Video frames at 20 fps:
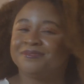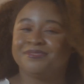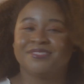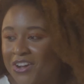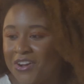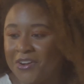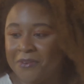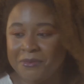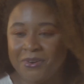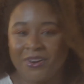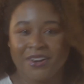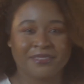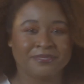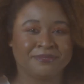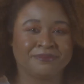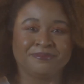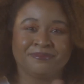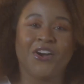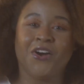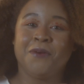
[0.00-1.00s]
No more,
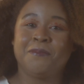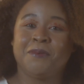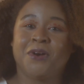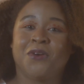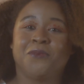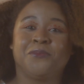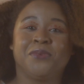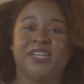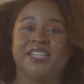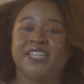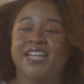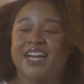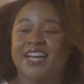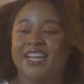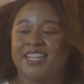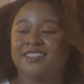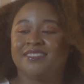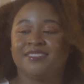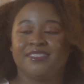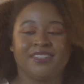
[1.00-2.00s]
no more, we
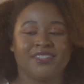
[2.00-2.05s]
done.